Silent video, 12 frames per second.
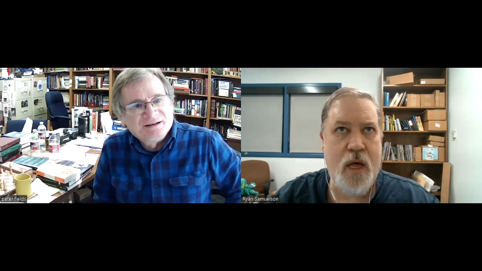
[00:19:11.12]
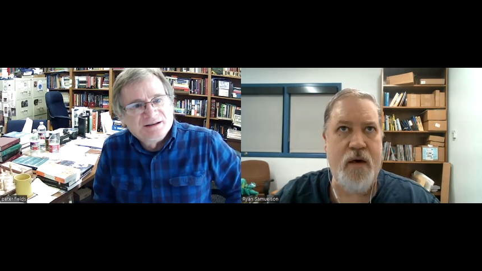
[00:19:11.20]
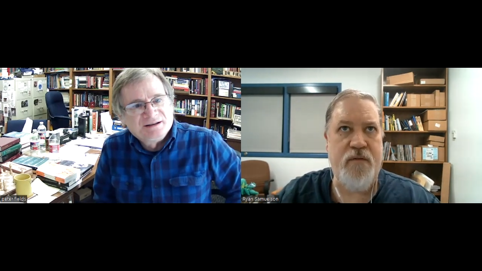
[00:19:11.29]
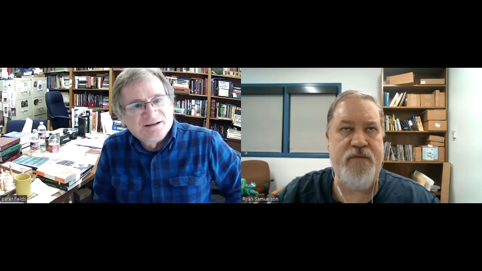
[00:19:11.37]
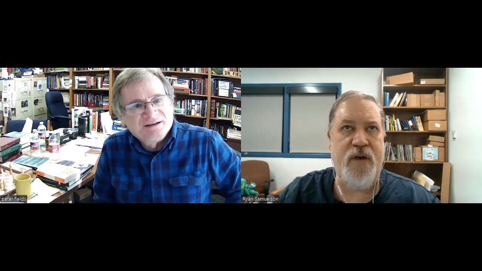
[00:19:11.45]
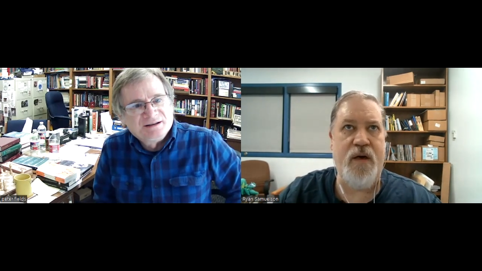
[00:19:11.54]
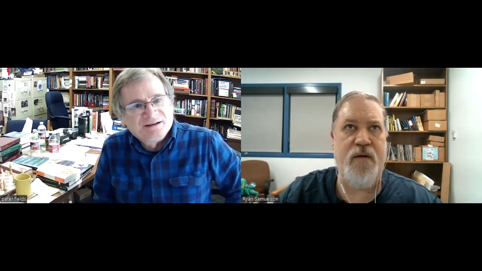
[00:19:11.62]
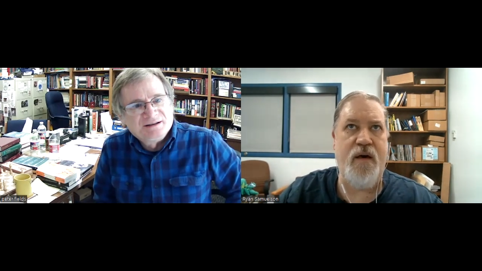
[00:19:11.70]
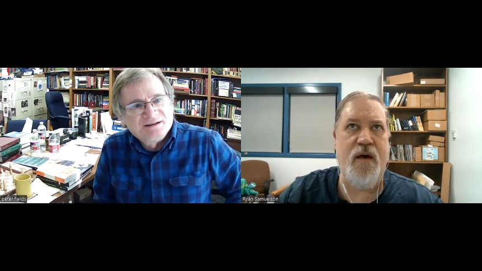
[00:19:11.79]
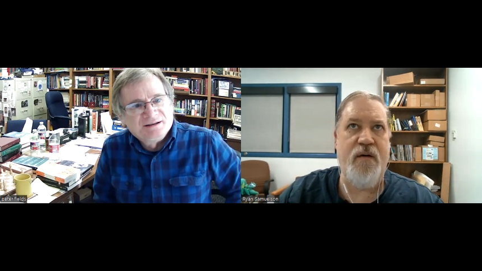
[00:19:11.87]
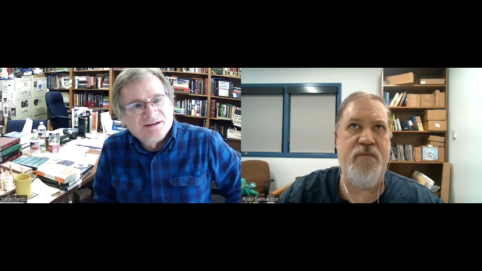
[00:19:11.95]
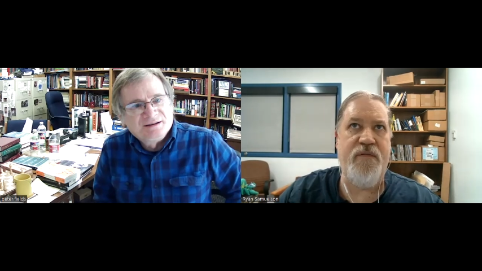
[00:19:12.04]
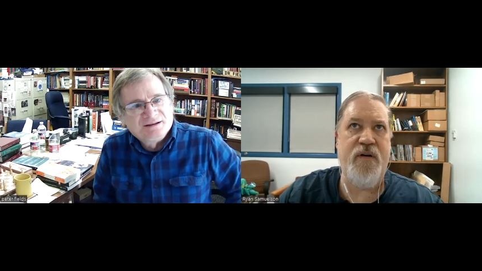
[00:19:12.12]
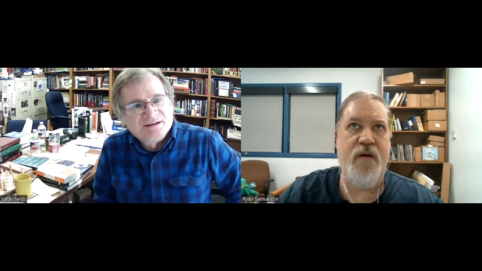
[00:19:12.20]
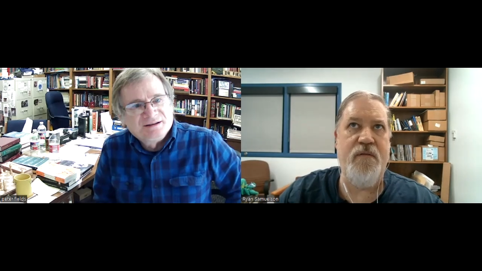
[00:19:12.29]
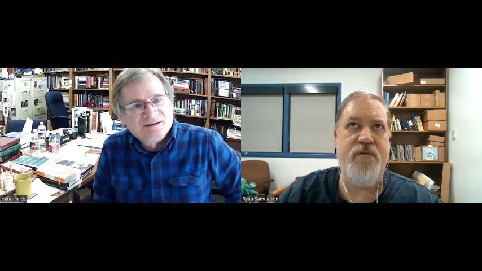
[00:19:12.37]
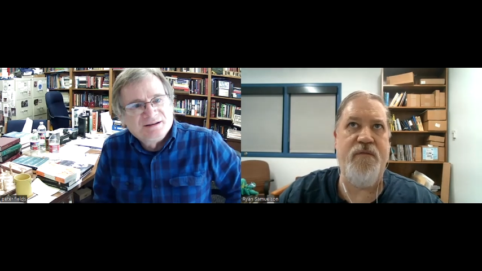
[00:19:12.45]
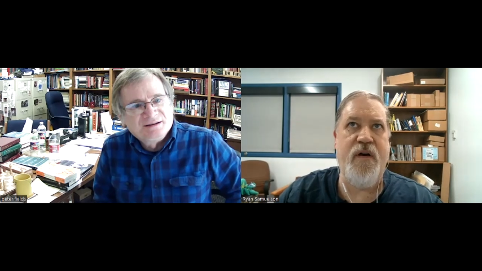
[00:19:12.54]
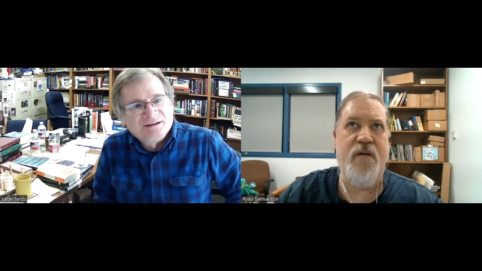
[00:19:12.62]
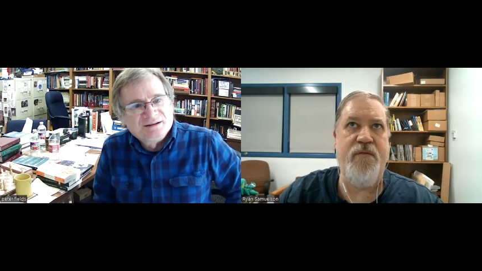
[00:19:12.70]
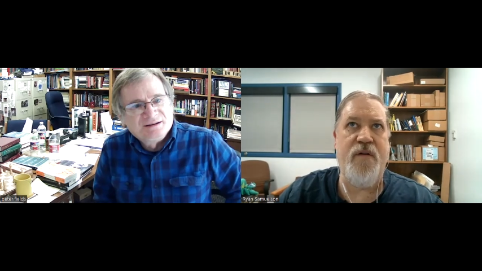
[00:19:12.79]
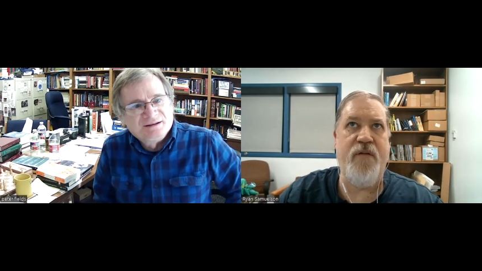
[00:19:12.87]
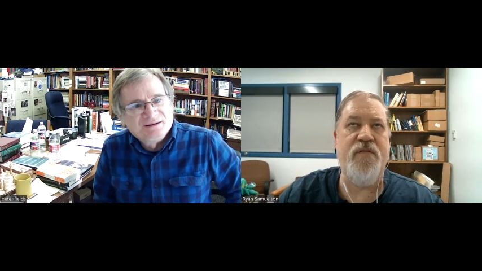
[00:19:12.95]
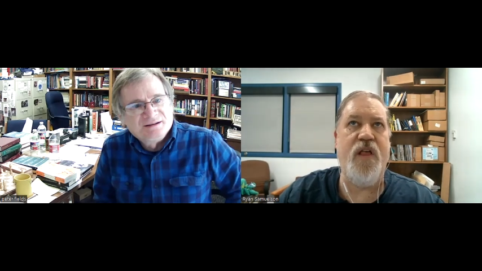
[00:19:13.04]
Speaker 1: of, uh, of, of,
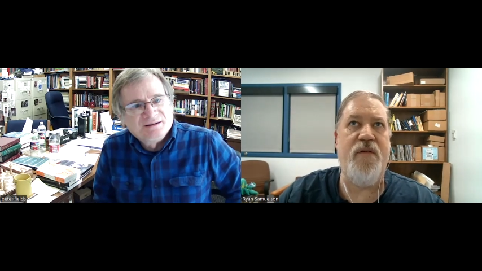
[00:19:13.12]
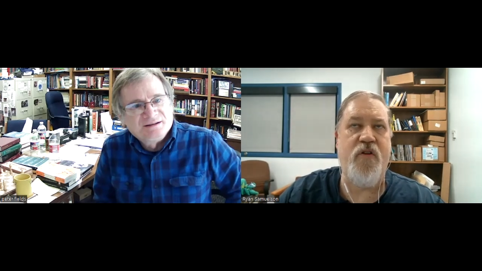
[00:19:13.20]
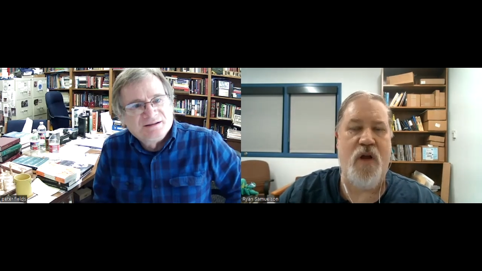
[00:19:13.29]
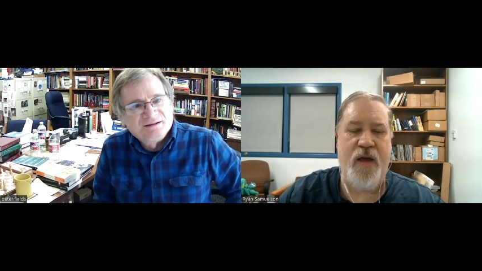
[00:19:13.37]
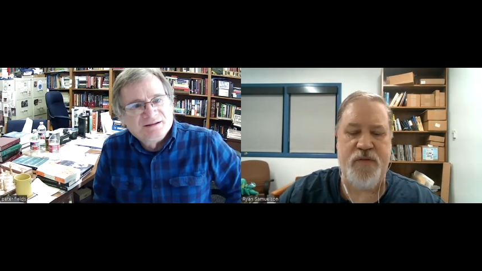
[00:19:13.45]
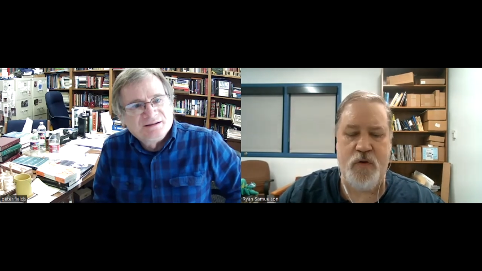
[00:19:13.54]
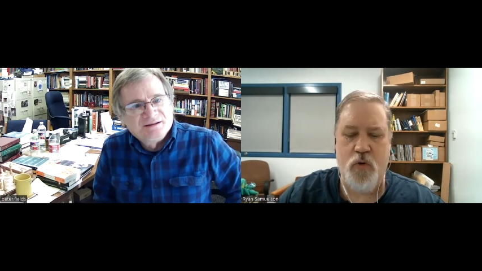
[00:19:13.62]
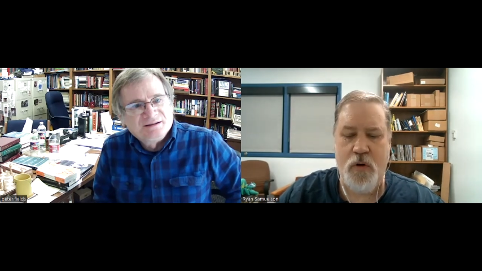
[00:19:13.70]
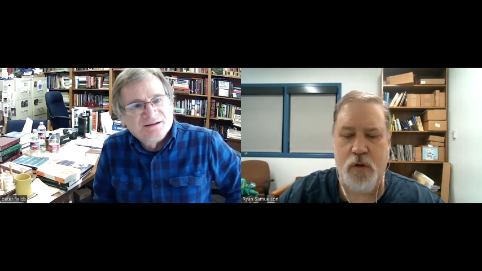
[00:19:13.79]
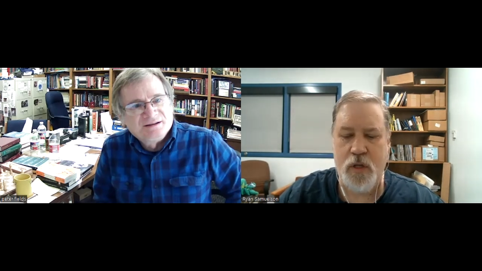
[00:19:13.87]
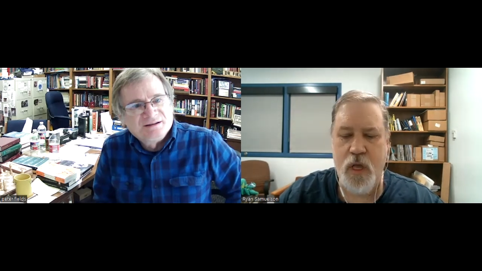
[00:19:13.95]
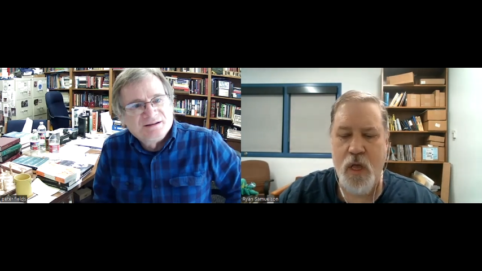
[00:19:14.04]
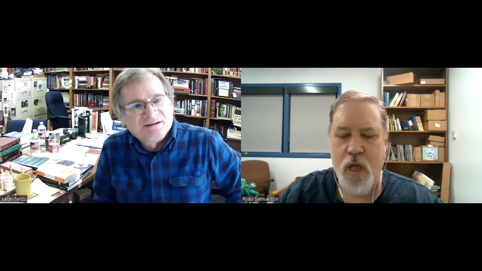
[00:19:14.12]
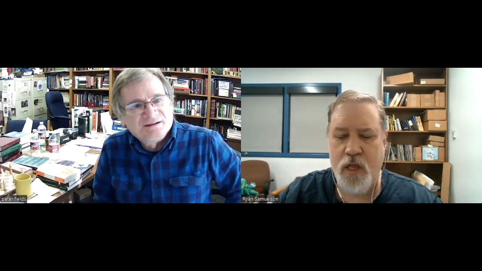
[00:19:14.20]
of, of Lovecraft's world.